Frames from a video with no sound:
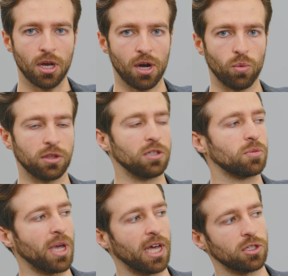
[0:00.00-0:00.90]
with these
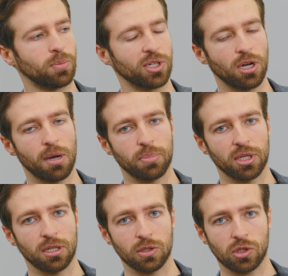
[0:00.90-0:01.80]
management
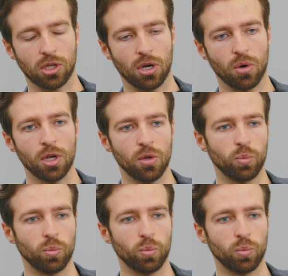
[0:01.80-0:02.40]
companies. So